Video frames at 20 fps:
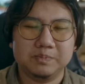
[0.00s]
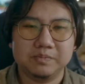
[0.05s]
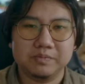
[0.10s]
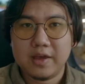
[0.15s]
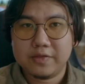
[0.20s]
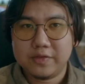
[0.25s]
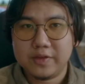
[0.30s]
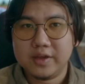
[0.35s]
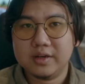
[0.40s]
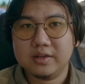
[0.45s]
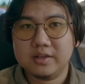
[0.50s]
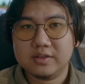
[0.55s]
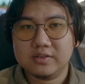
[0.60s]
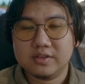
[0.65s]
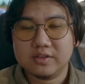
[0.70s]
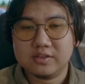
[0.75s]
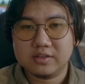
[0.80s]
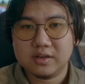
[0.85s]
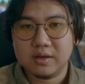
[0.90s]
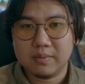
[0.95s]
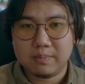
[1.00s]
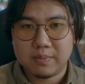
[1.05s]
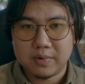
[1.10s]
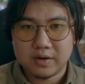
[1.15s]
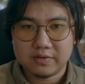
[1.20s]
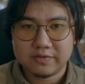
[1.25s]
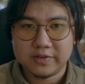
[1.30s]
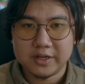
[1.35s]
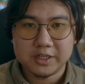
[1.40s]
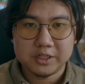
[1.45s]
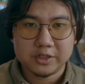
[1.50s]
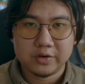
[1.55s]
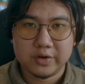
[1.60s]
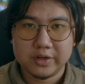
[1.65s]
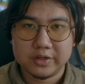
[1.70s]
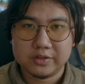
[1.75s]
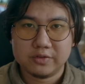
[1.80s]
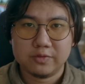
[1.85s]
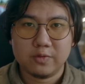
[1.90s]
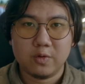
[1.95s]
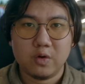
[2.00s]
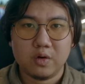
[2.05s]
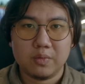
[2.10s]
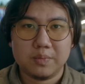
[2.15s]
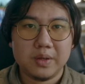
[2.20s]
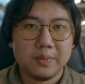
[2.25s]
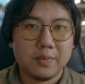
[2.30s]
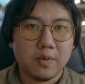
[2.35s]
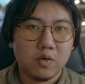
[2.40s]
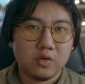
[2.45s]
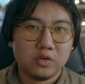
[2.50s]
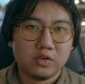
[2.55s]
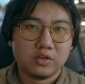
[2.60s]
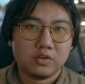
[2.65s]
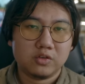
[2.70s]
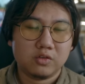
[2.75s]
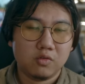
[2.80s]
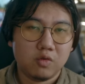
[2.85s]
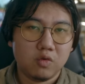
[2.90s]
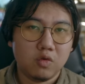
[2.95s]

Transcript: I think this is the perfect choice for people who,